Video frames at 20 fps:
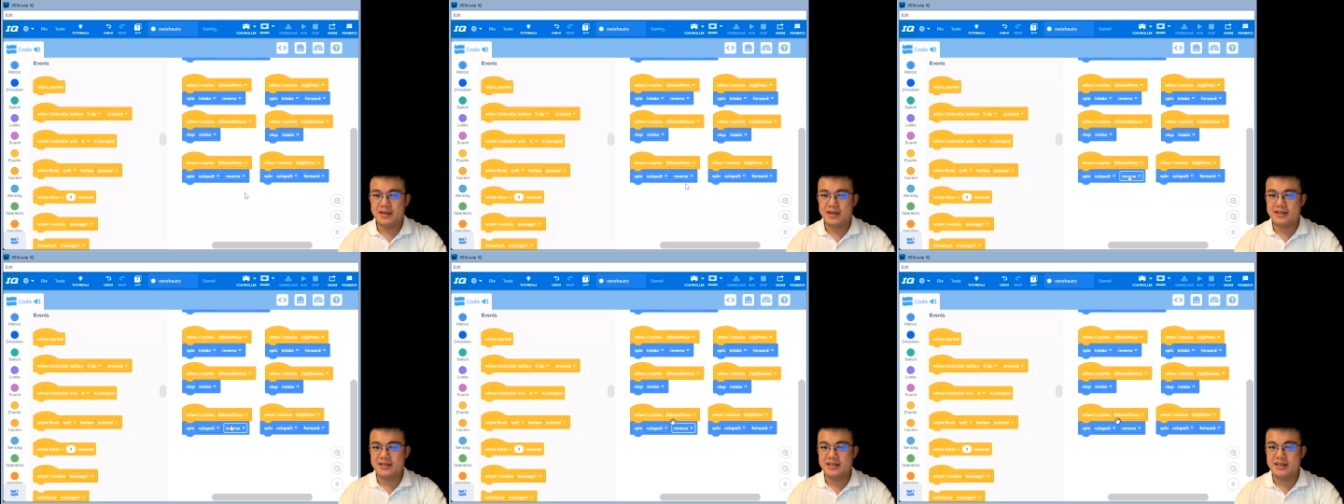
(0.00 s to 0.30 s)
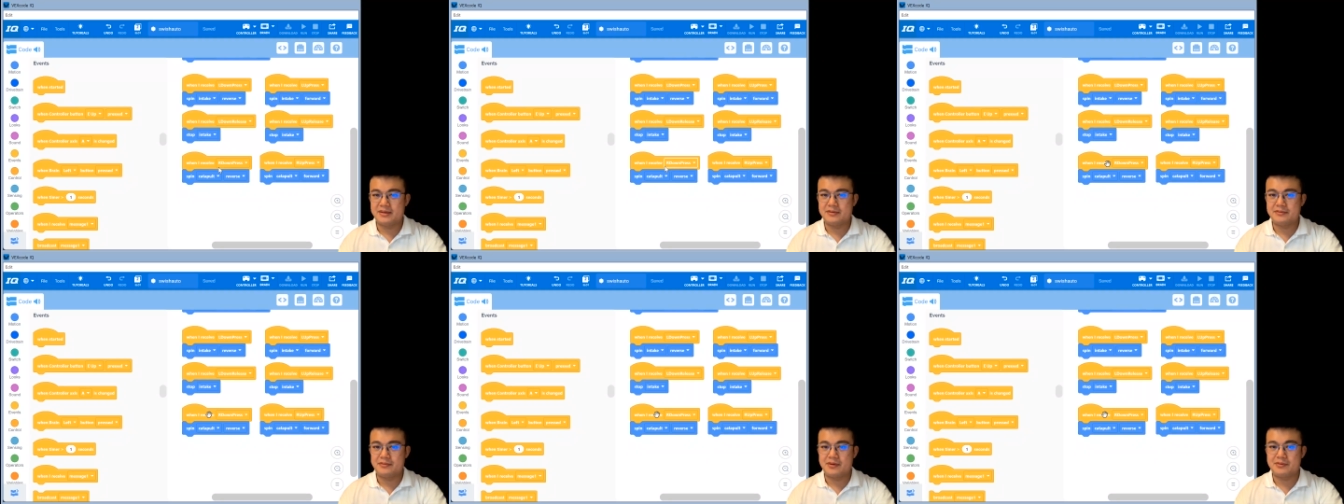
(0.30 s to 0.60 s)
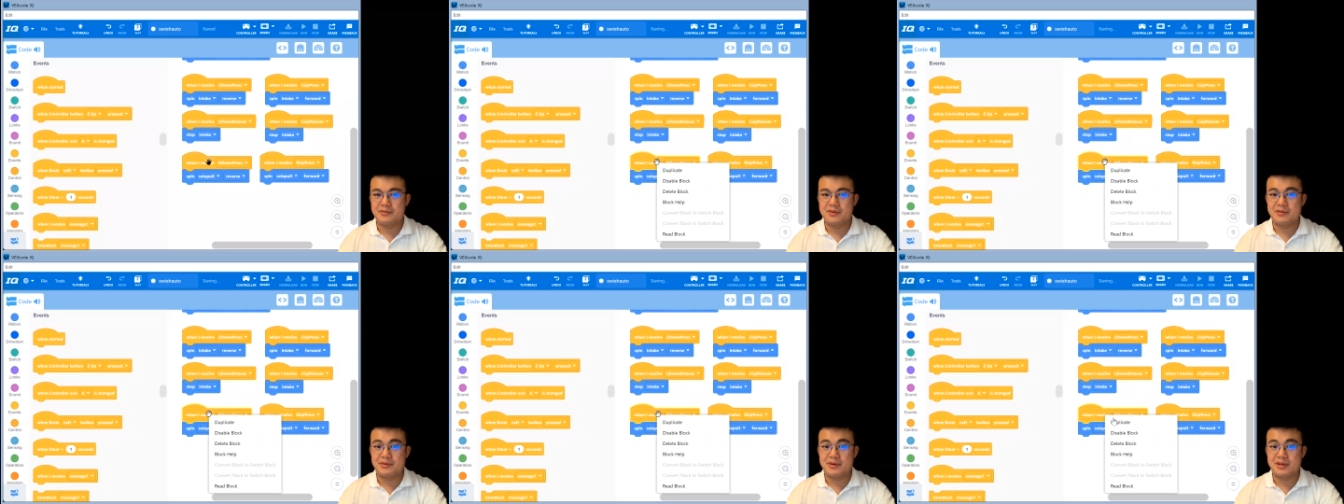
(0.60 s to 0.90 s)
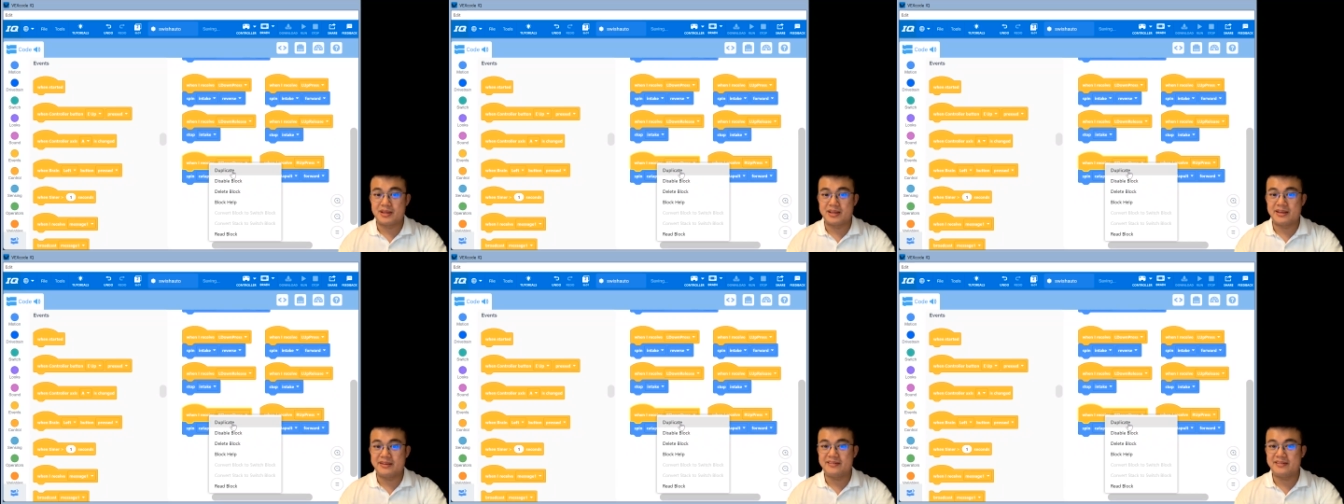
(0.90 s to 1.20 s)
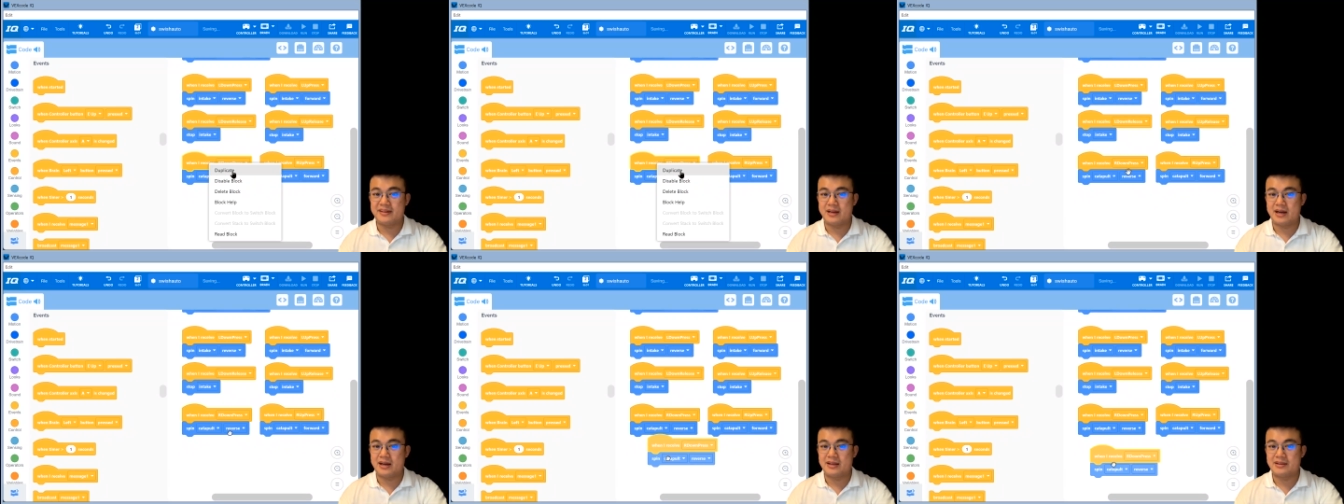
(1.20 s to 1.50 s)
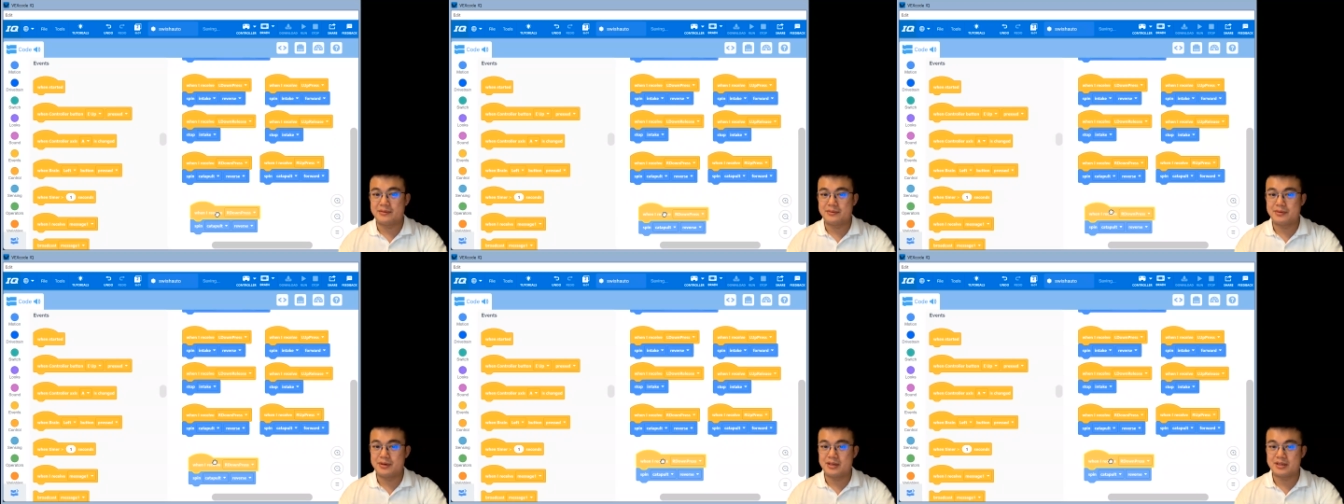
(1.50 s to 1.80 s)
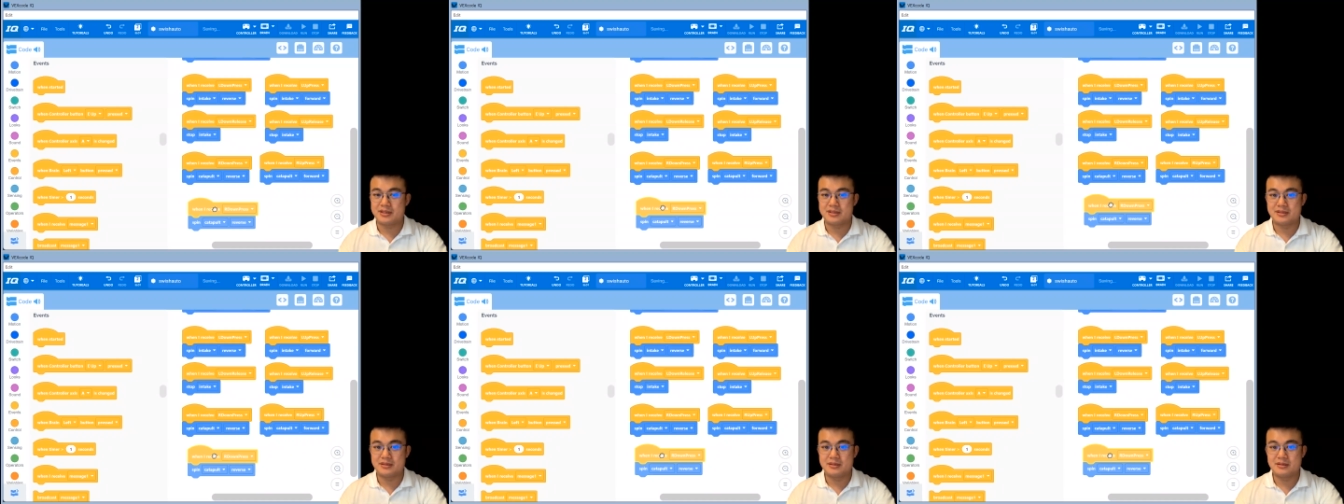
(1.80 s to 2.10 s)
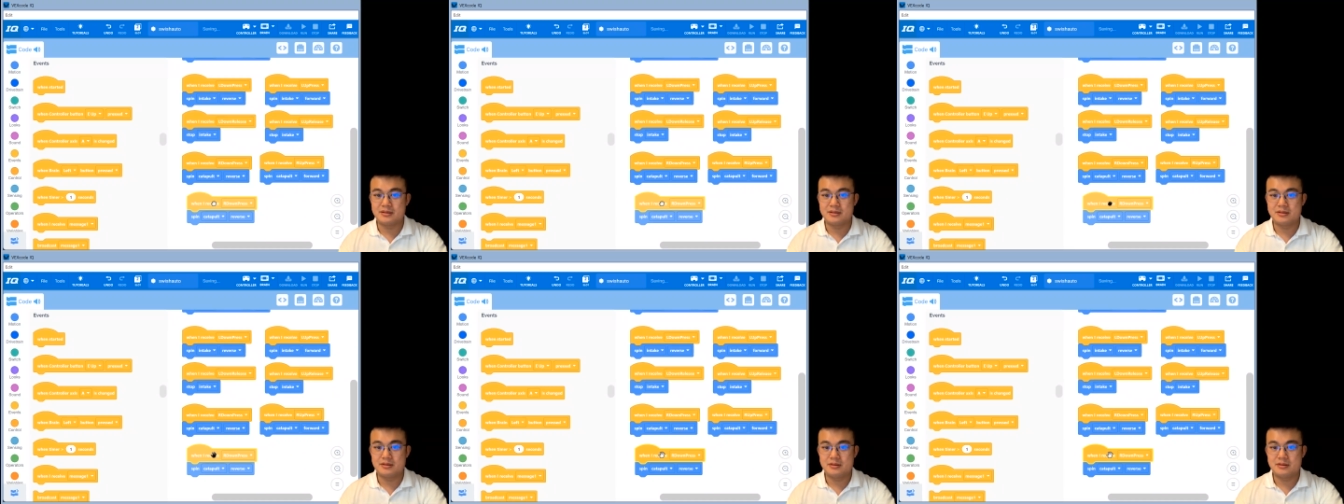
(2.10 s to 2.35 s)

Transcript: And then when we release either one,